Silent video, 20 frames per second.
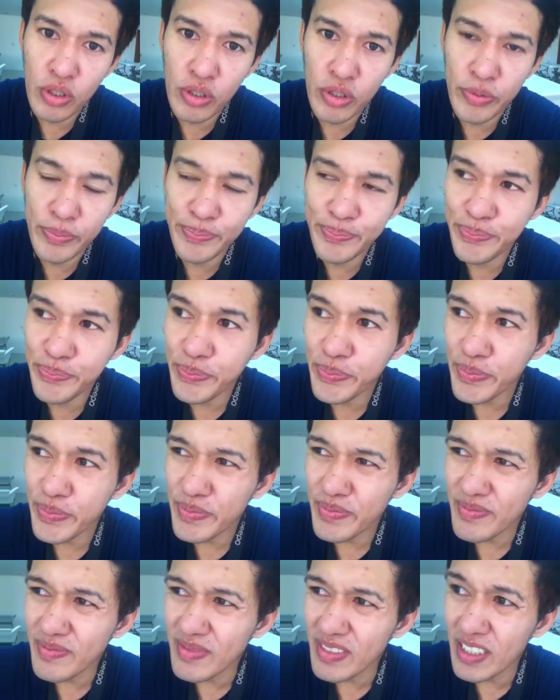
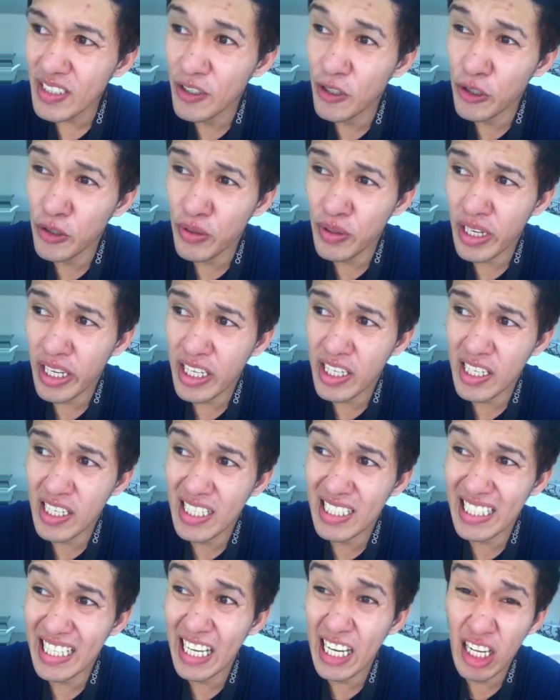or like
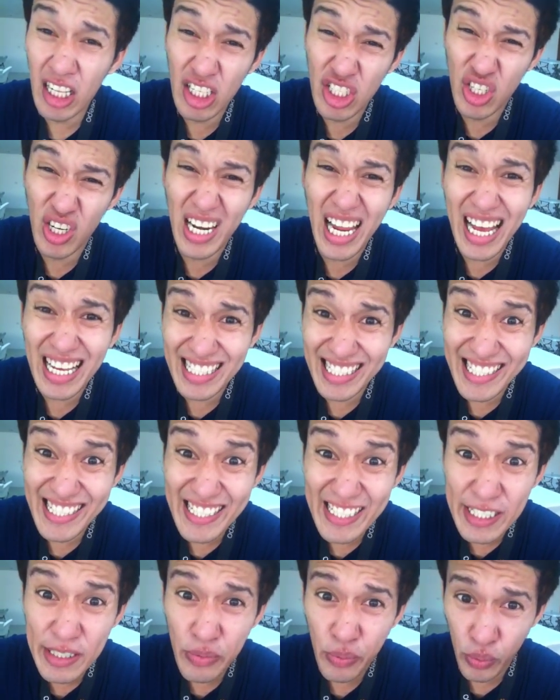English
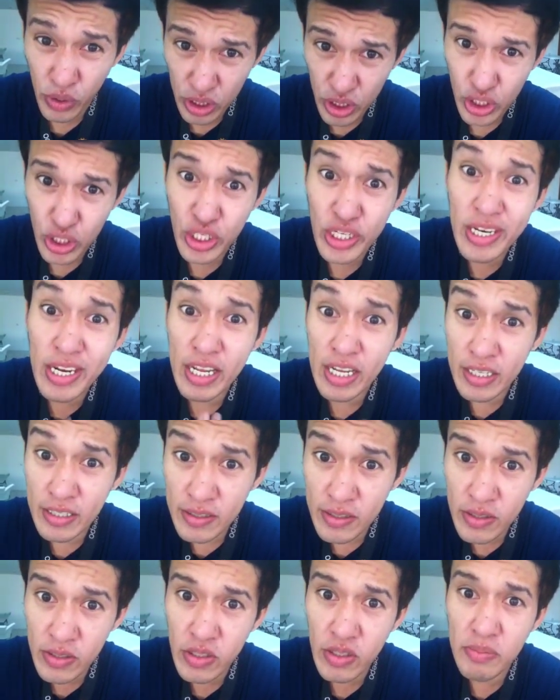classes, which
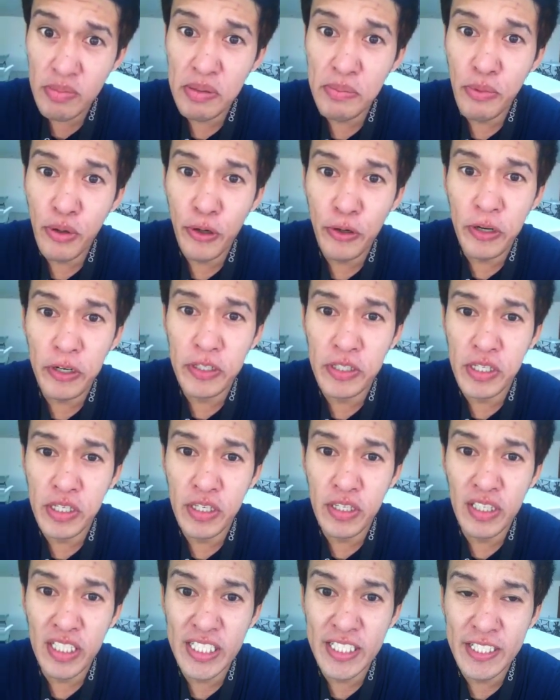needs to be more
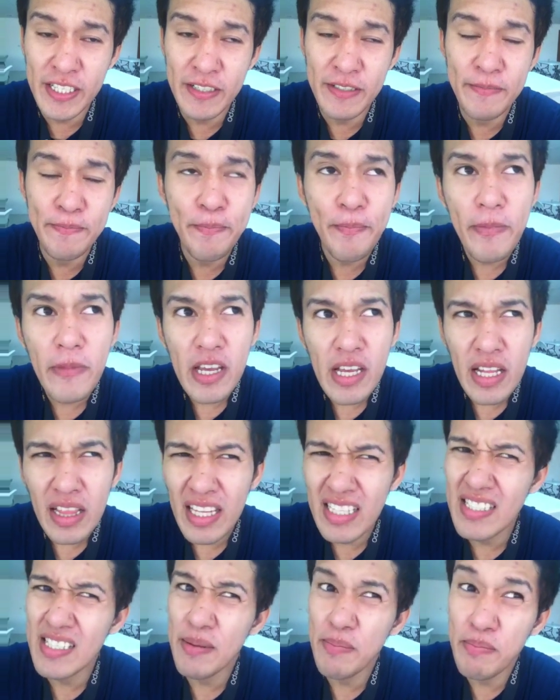articulate and
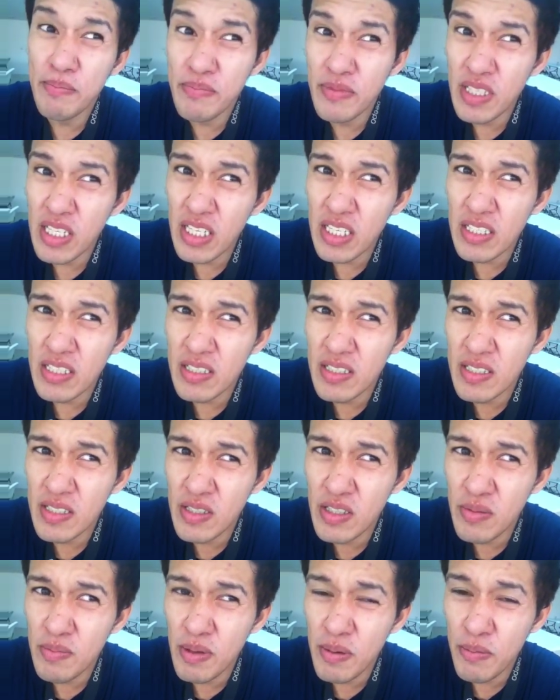let's say
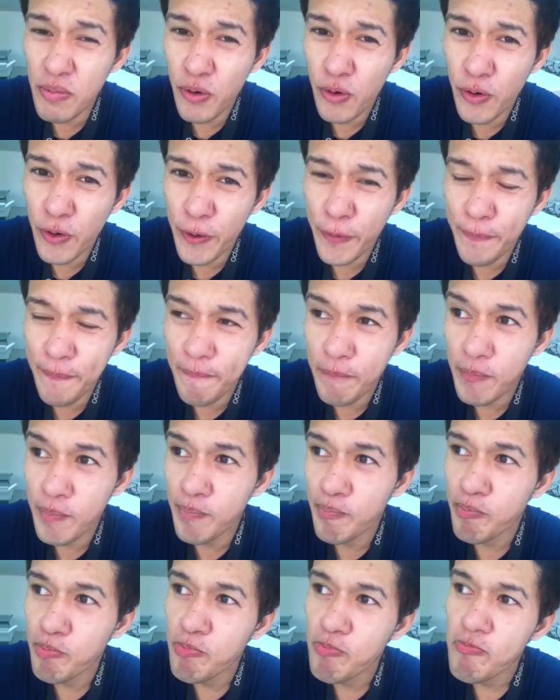needs to be more
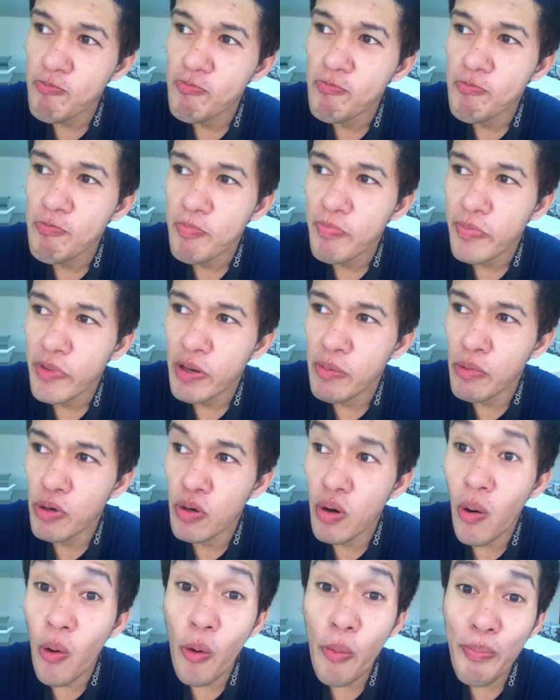
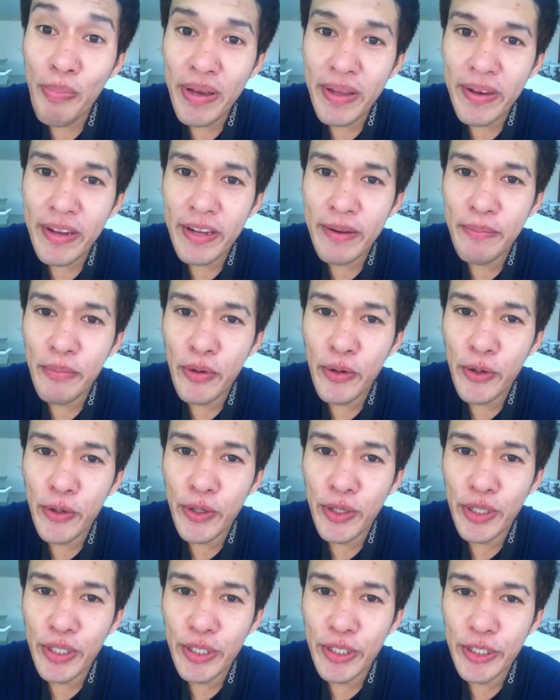open and
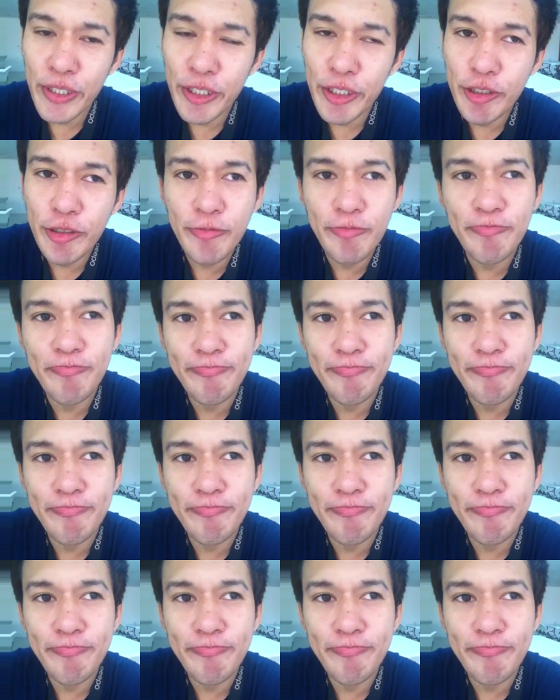more